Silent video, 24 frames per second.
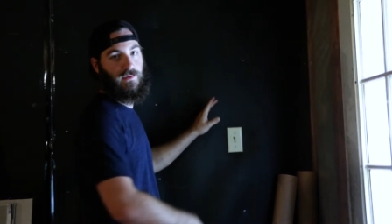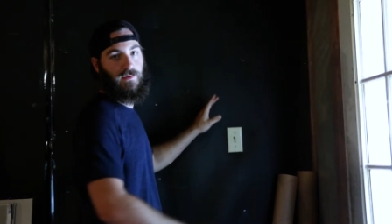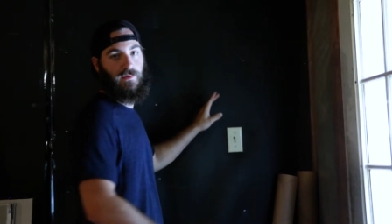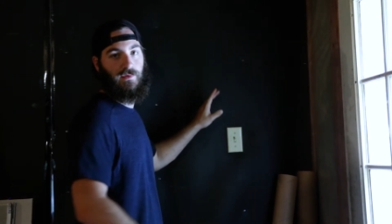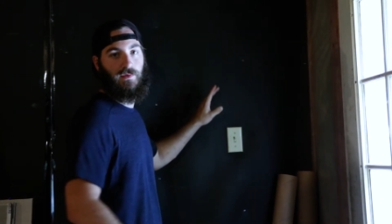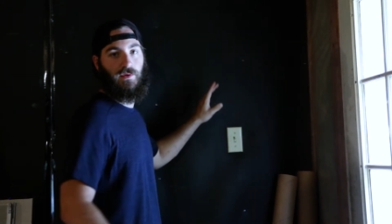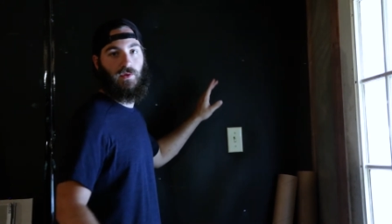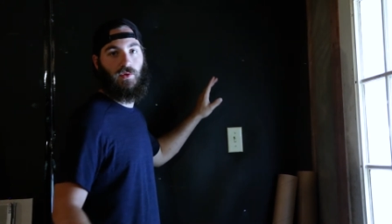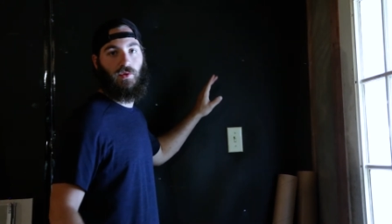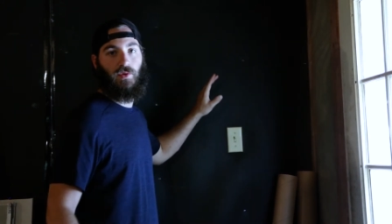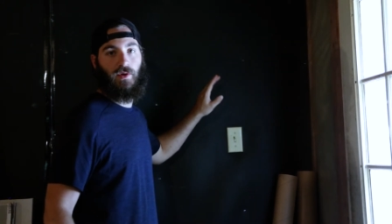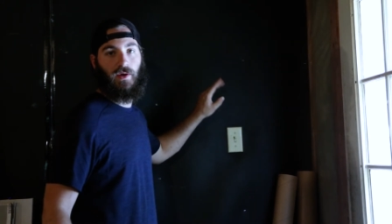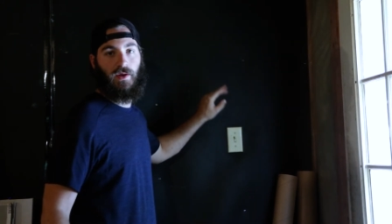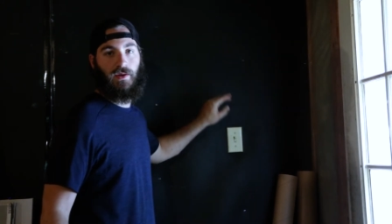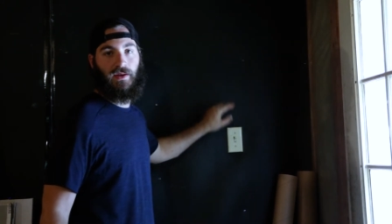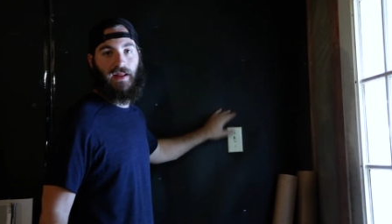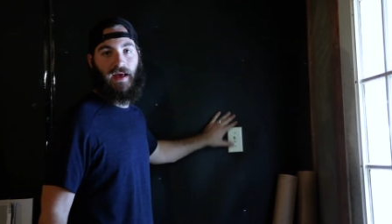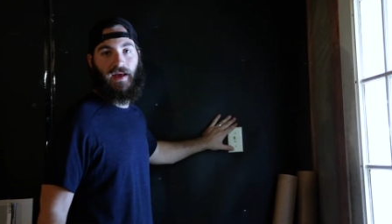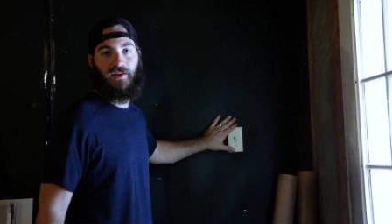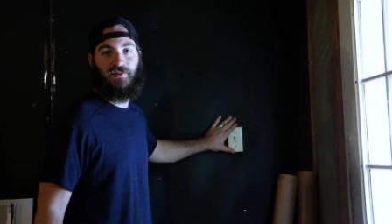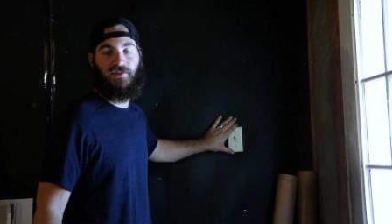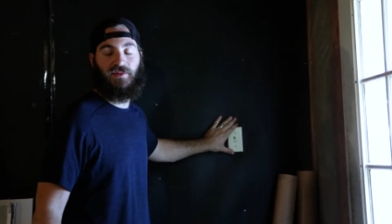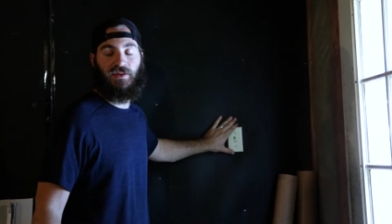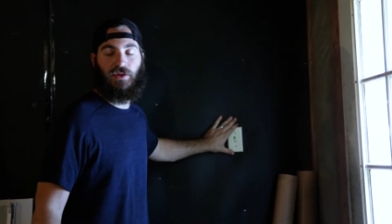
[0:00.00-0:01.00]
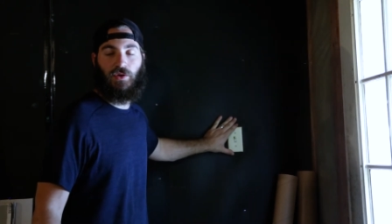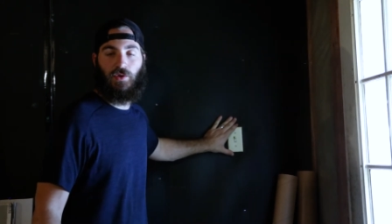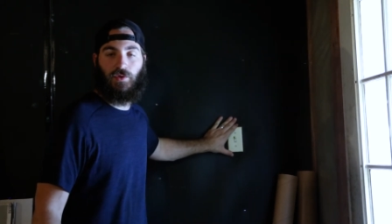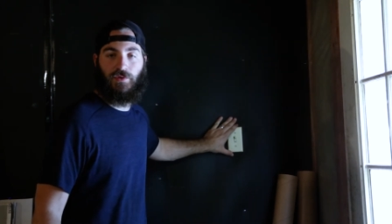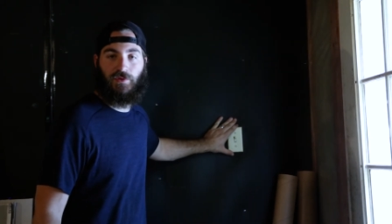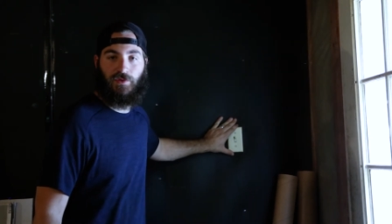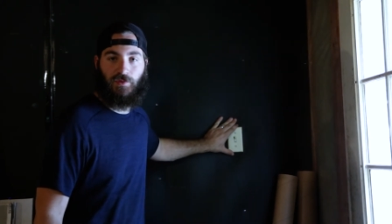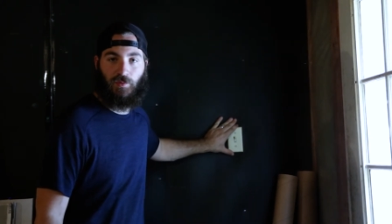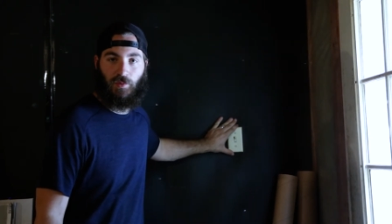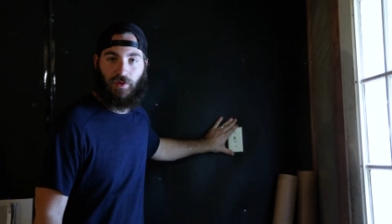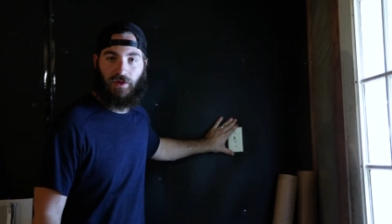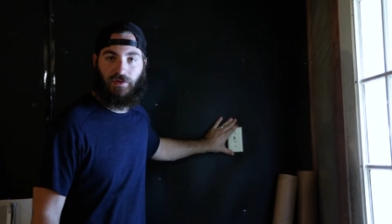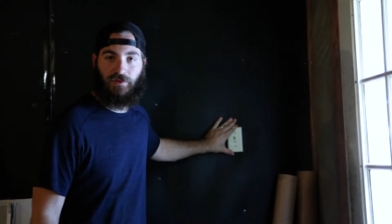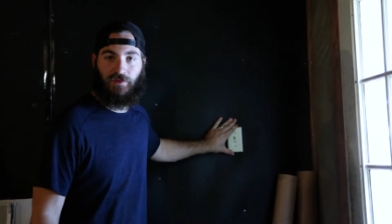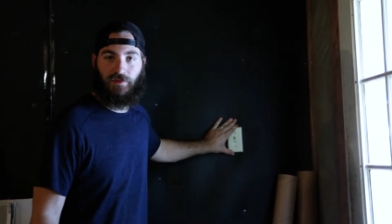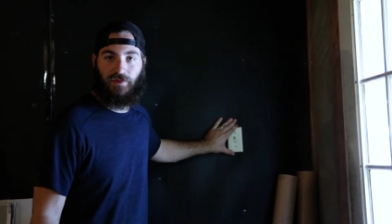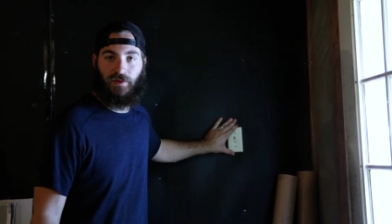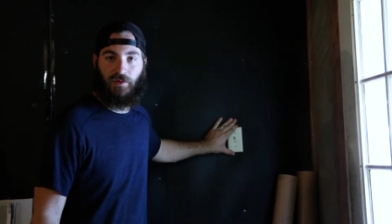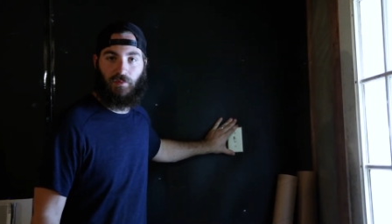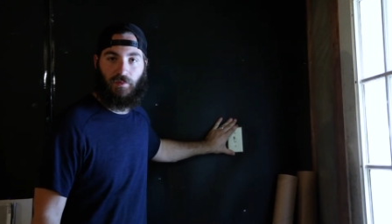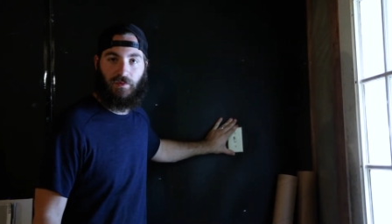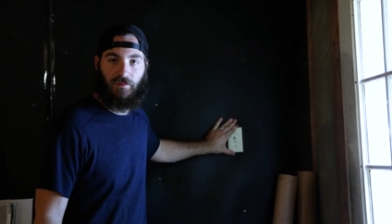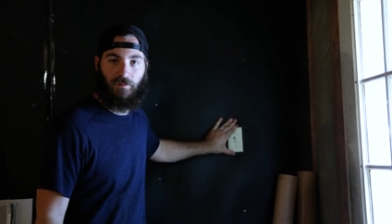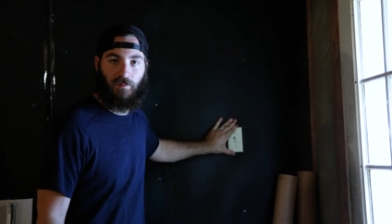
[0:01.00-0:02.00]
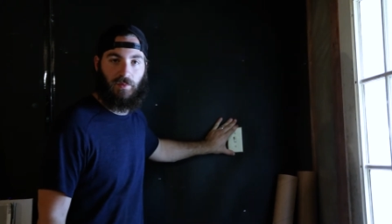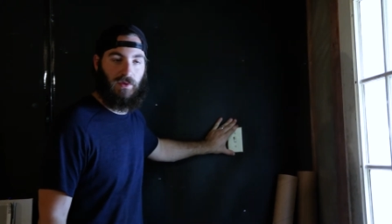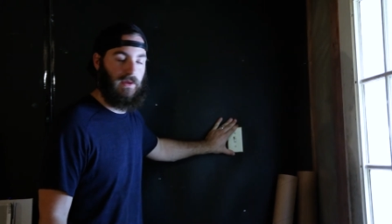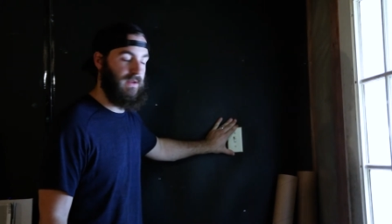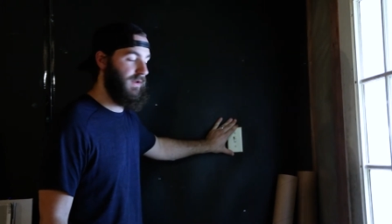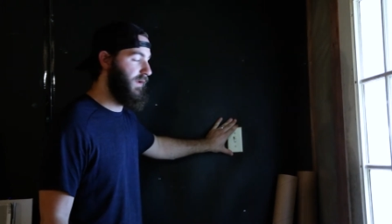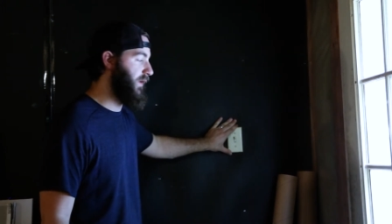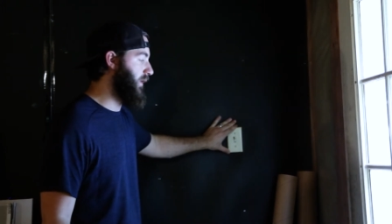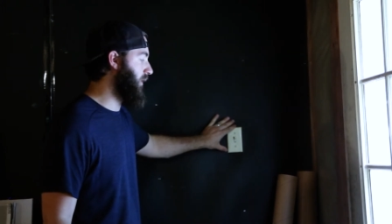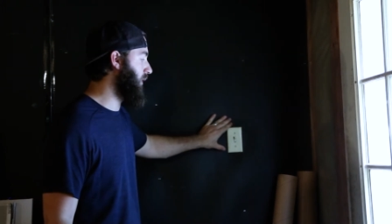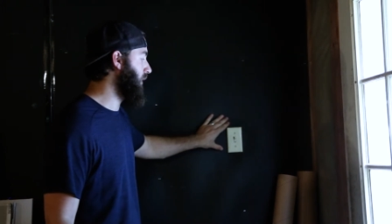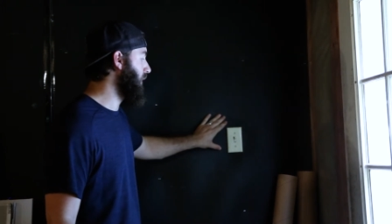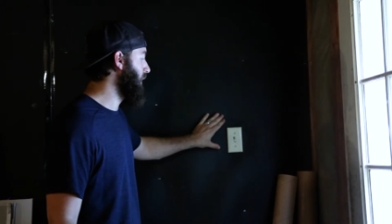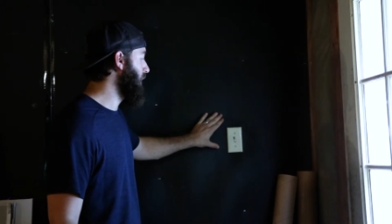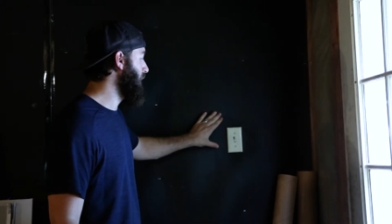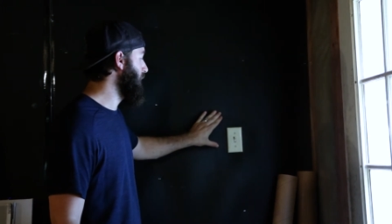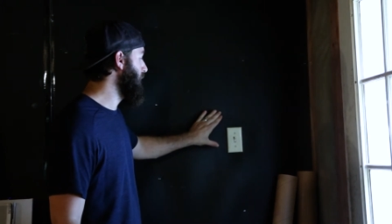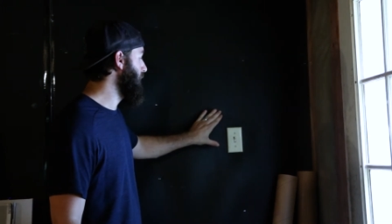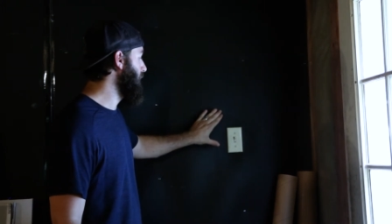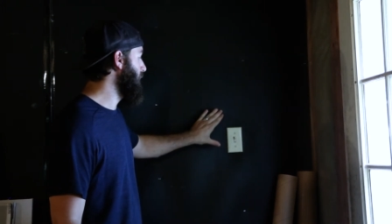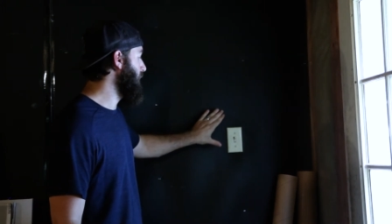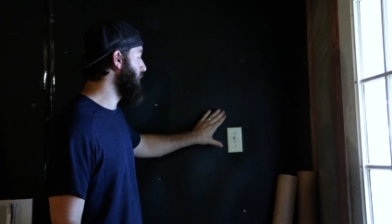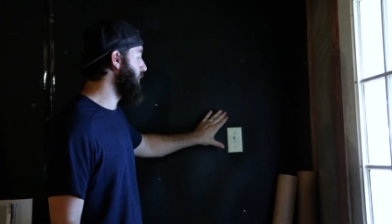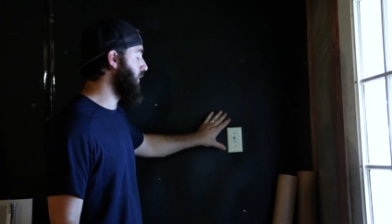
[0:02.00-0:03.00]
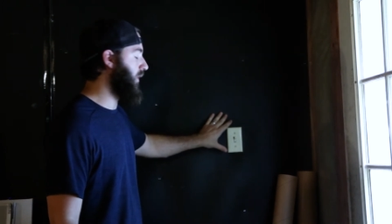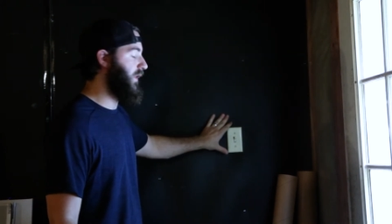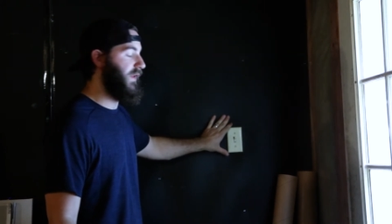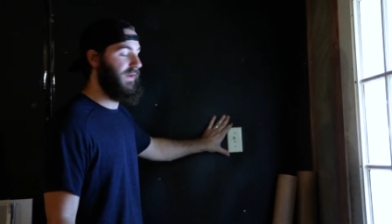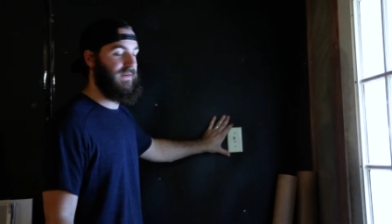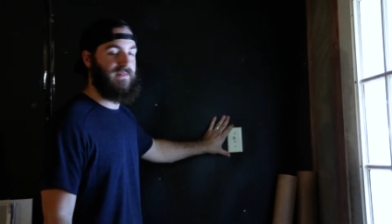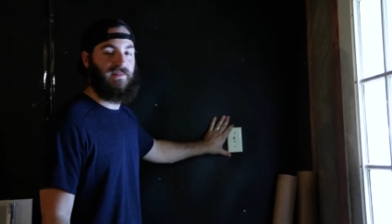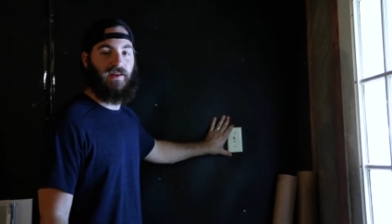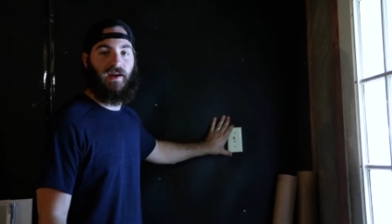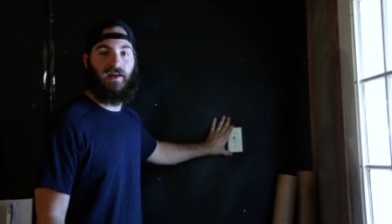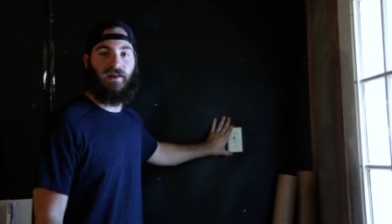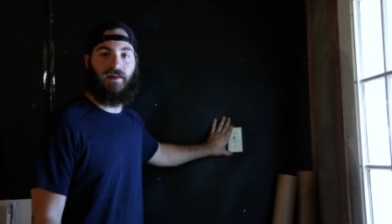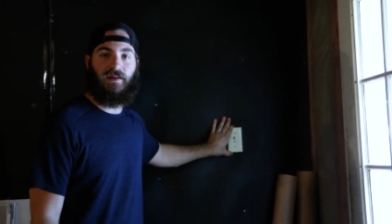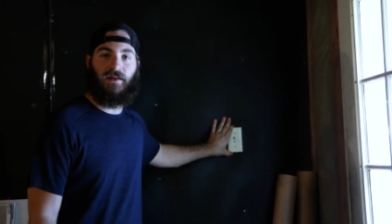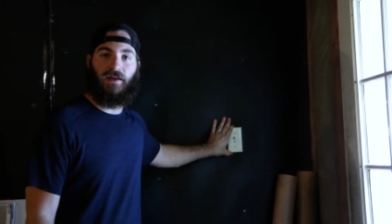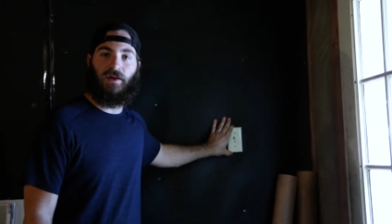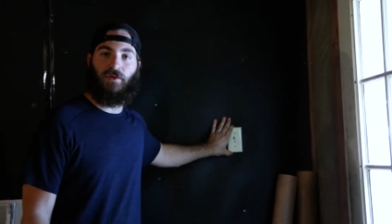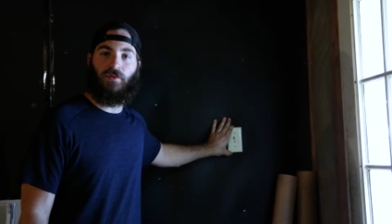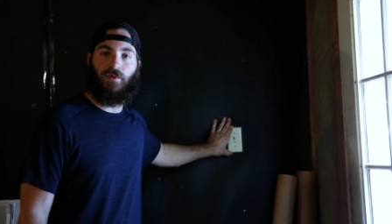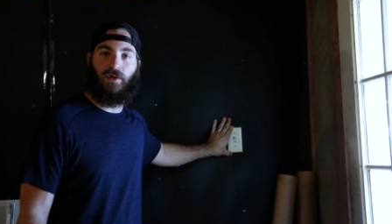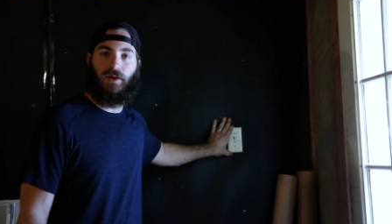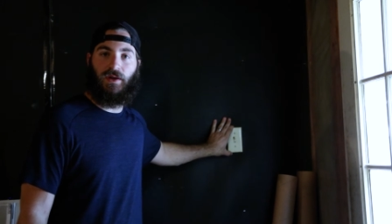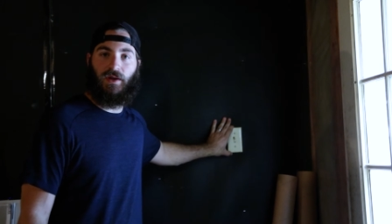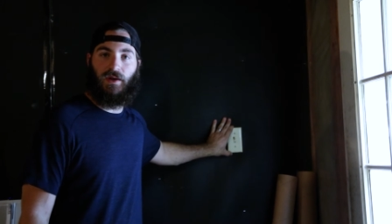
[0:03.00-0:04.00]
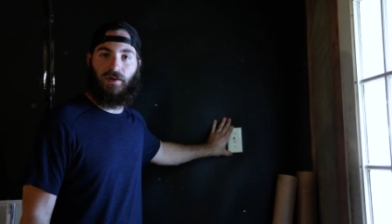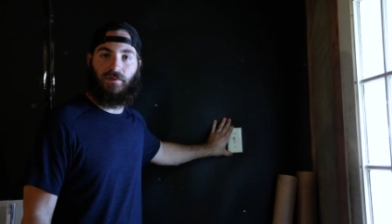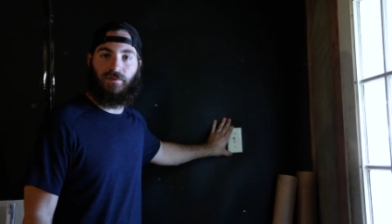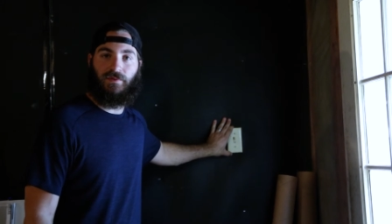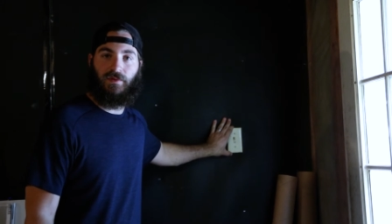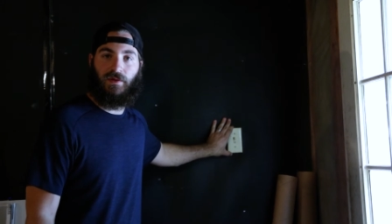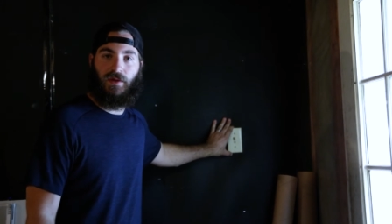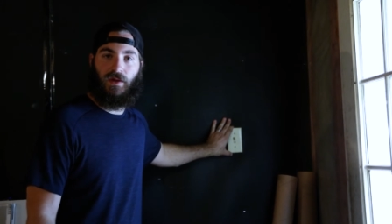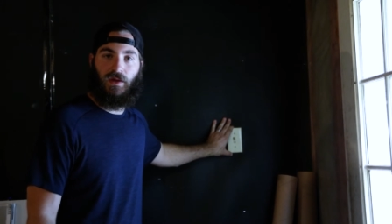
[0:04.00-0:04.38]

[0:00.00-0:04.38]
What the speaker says: to a nasty old switch that we've been really excited to get rid of.